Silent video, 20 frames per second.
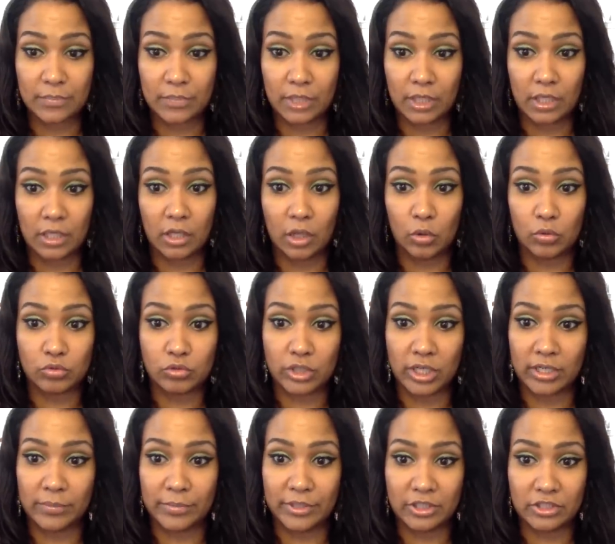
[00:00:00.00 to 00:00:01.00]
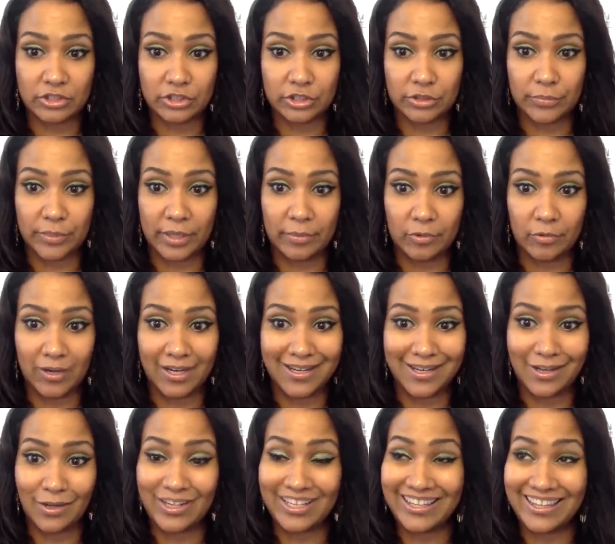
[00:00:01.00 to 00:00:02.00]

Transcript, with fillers: but don't try to be a sugar baby right now